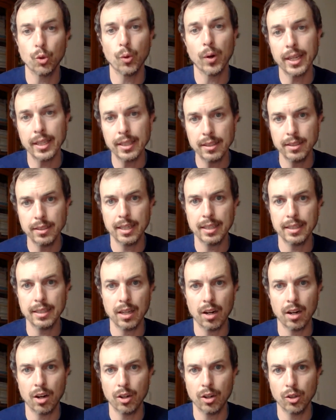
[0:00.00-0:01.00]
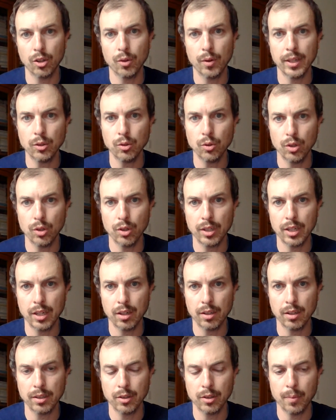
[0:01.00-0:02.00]
train that are going to the
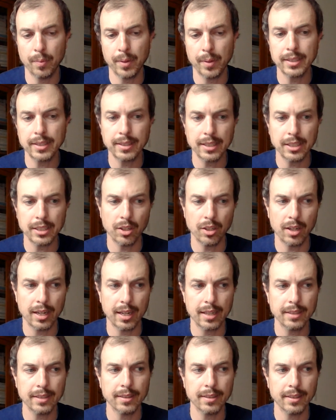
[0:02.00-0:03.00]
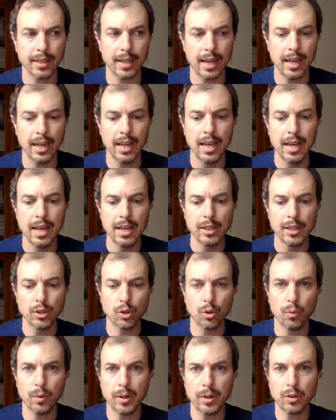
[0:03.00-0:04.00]
the main station, the gare centrale.
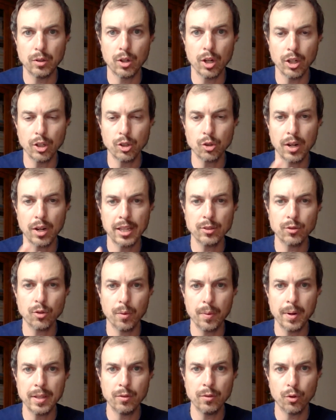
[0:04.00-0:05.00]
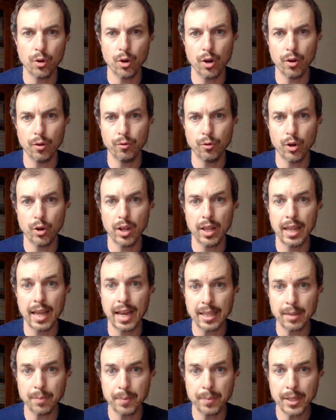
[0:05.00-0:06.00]
So we're gonna transform it for for a
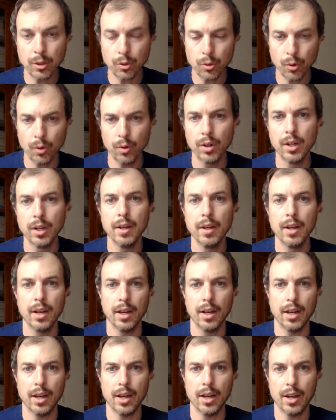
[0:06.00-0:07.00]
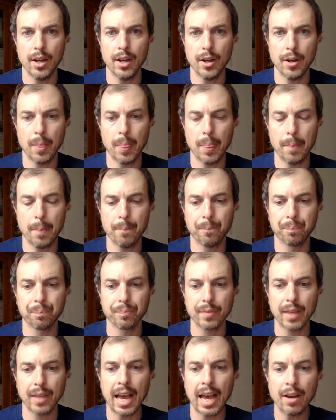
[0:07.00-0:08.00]
light metro. Um,
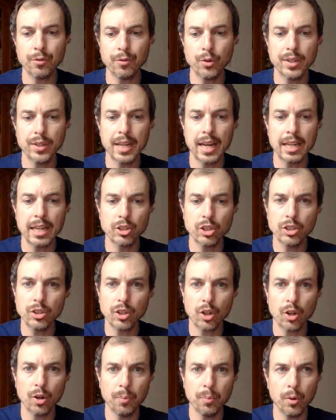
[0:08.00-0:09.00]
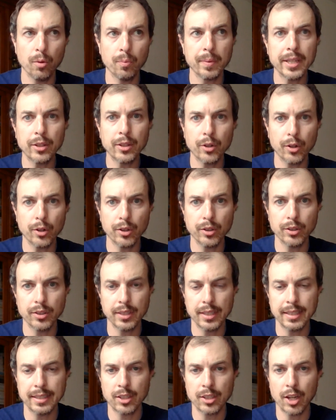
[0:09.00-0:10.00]
after that, just a couple meters,
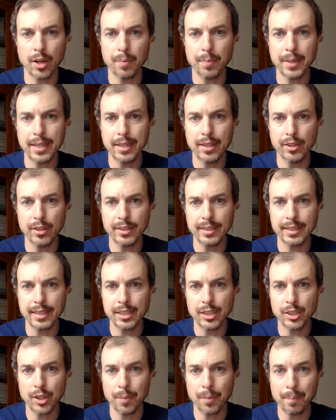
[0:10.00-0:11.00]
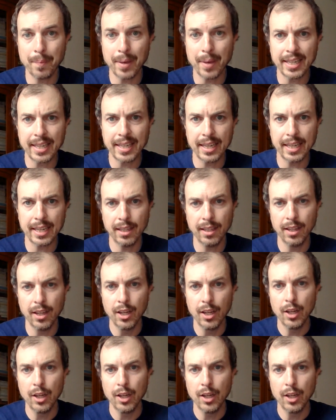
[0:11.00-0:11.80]
it's gonna be the station McGill